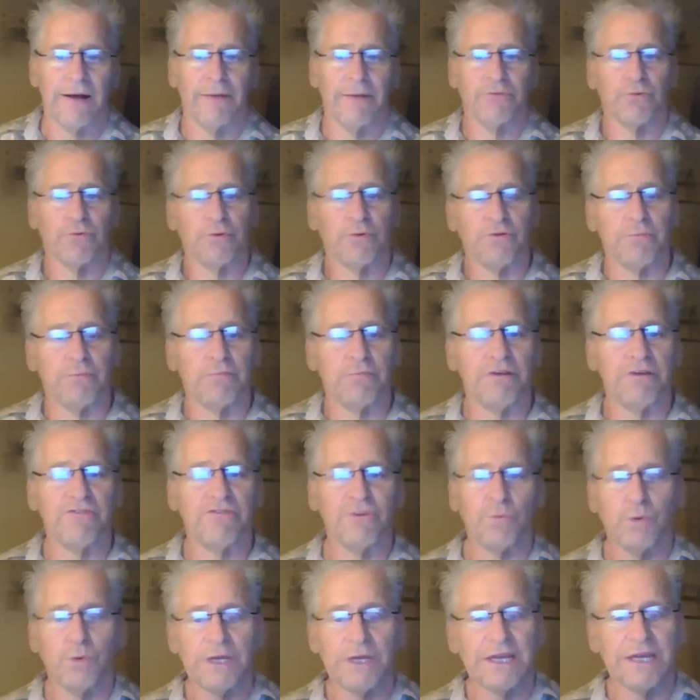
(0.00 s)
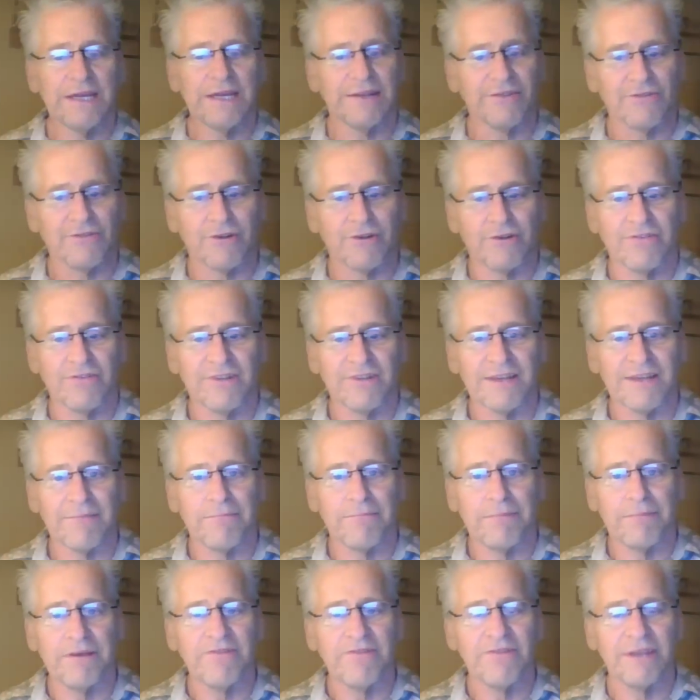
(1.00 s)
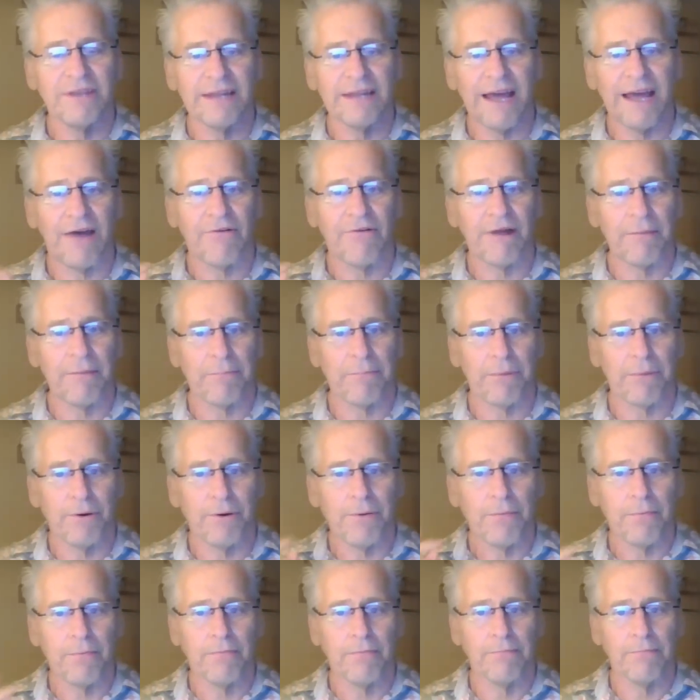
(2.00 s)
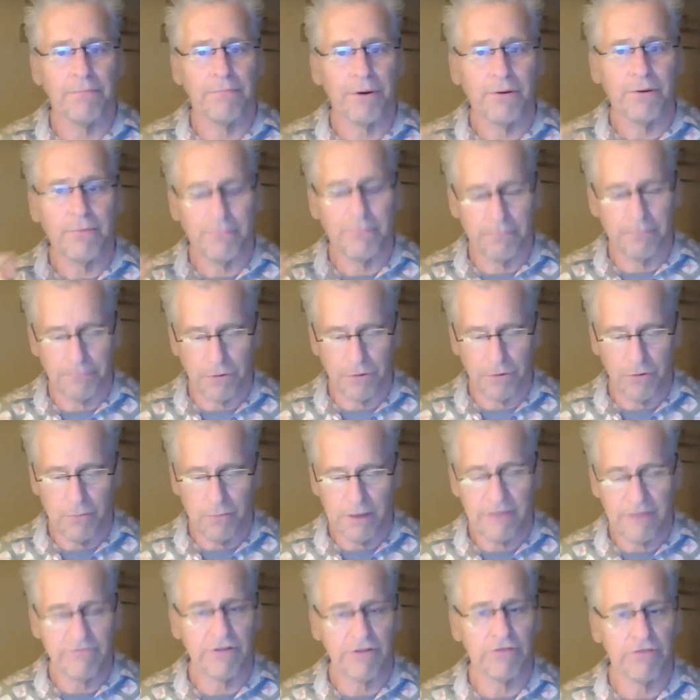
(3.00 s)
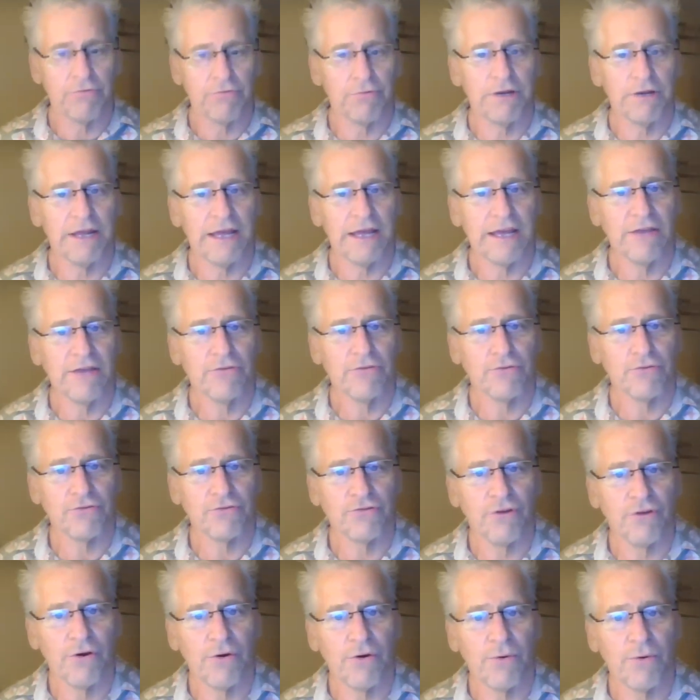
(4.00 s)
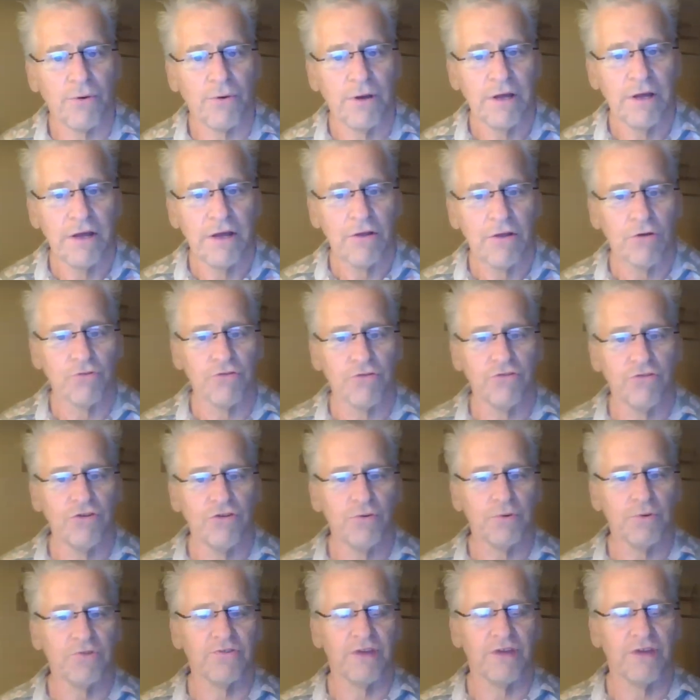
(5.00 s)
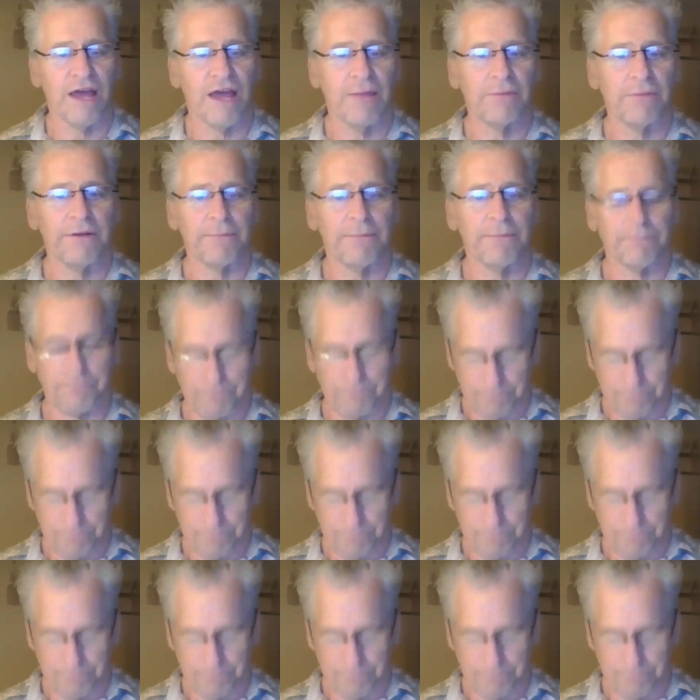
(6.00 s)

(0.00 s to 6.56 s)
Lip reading: So it's a busy week. It starts to get busy now, right? Boom, boom, boom. Every 3 days or so, there's a new assignment.